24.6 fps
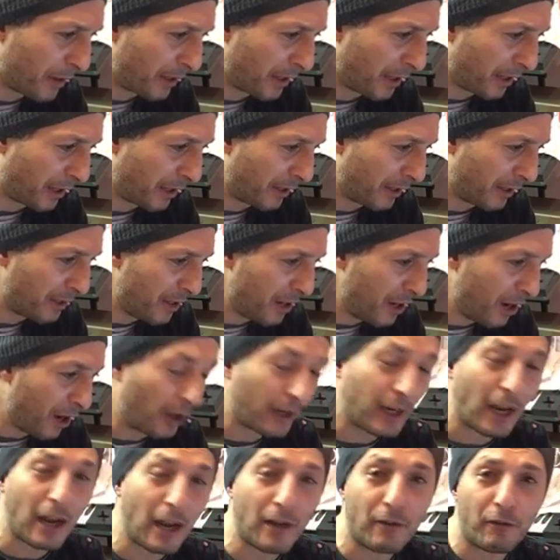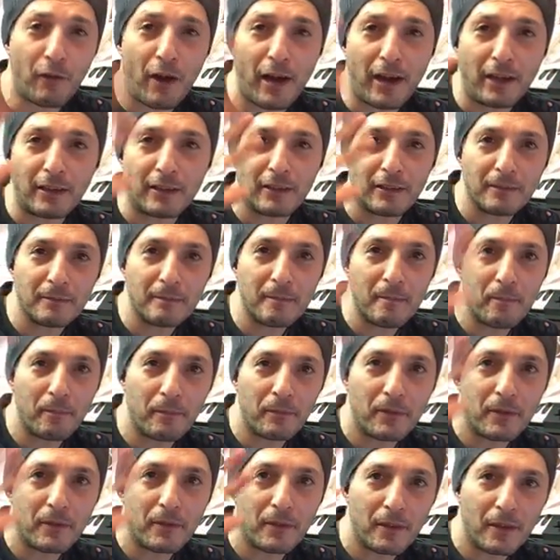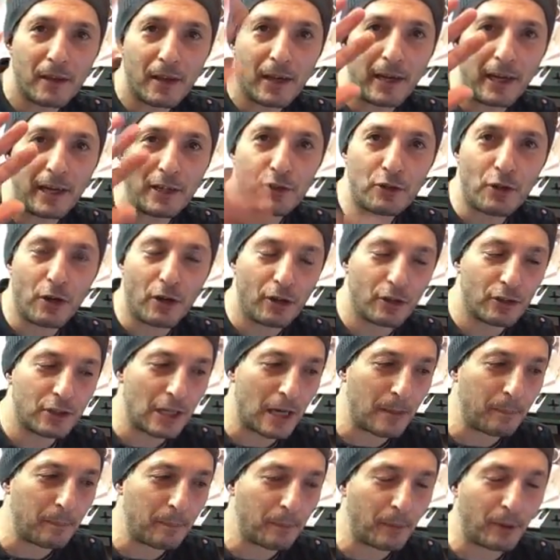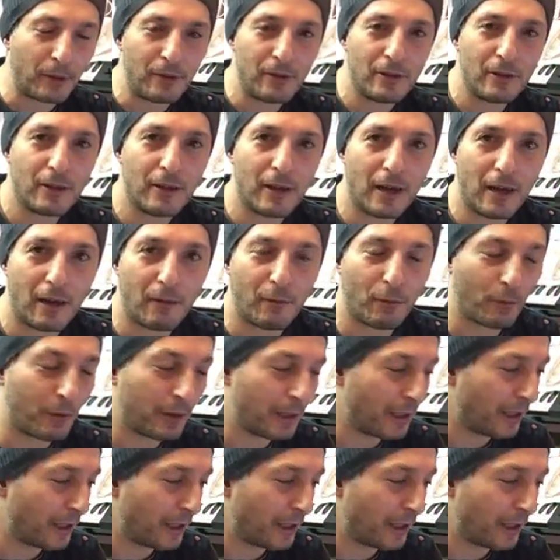Okay, Frank, enjoy your supper. I've already done mine.